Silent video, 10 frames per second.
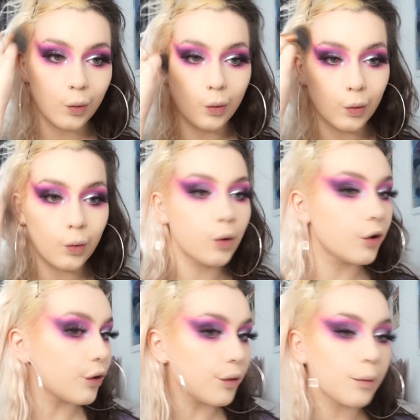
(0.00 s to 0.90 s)
go
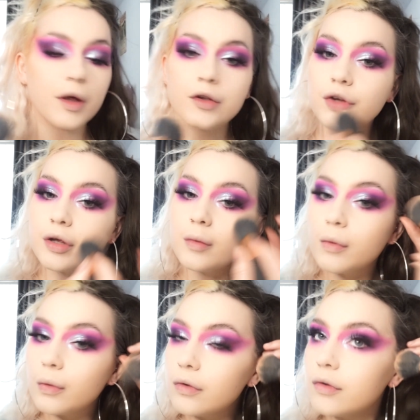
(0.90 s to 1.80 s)
around my
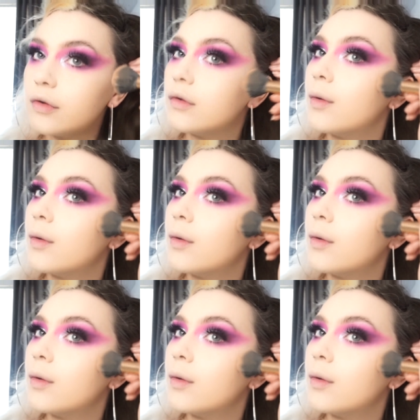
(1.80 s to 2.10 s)
cheekbones.